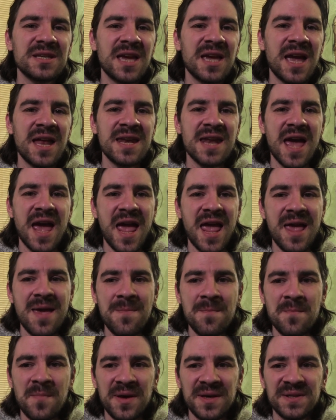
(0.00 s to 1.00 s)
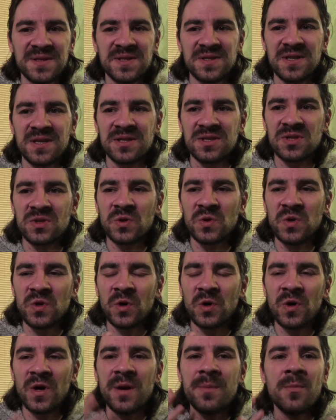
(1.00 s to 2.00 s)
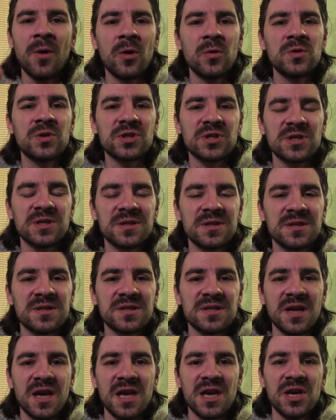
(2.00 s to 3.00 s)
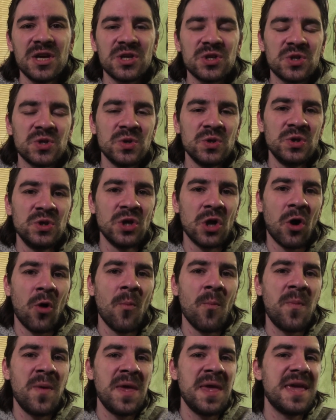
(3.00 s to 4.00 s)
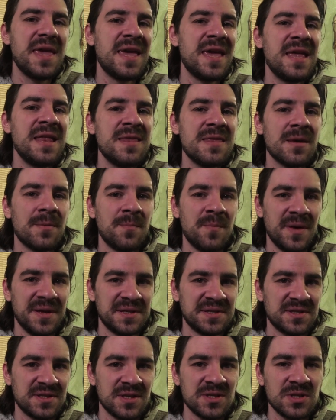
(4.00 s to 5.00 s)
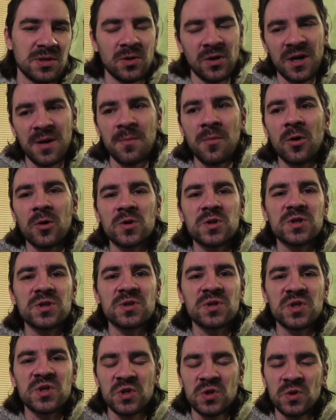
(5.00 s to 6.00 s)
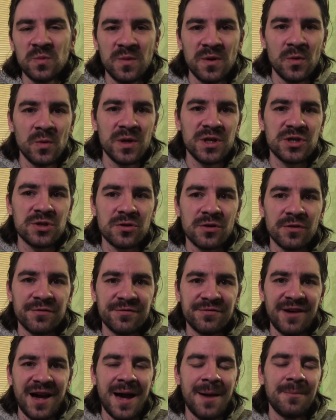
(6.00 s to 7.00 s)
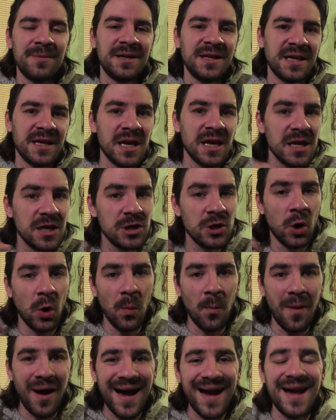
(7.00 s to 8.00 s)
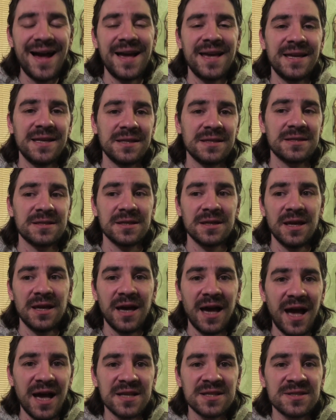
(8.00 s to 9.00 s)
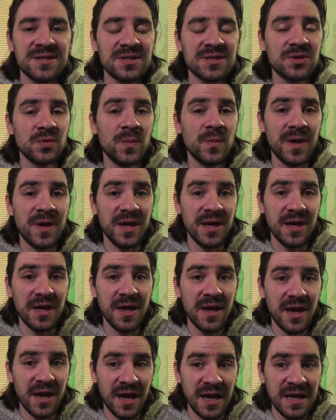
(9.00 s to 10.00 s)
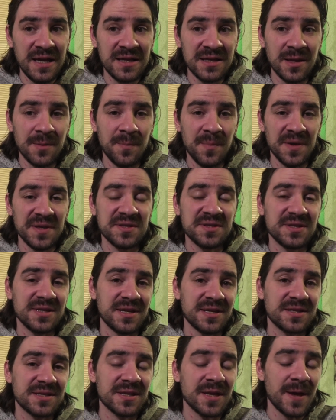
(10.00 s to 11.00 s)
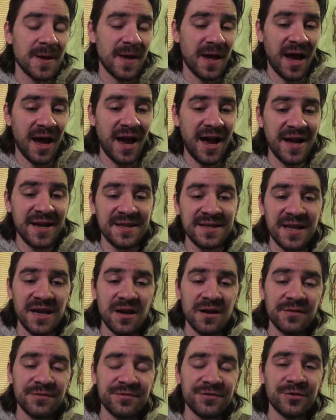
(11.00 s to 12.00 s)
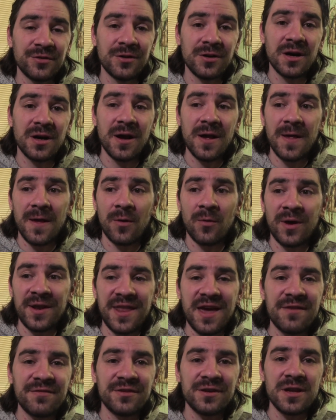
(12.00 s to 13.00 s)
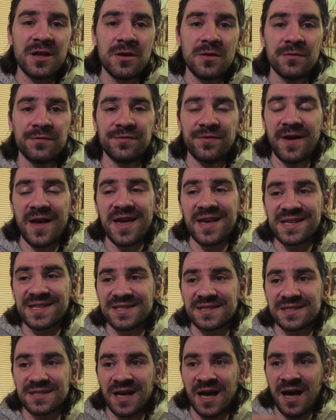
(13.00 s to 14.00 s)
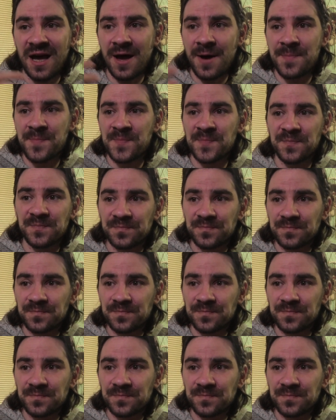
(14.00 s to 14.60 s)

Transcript: again, a business. So your emotions should not be in the business. Your emotions should be with your family. Your mind has to be in the business. And therefore, whenever you face an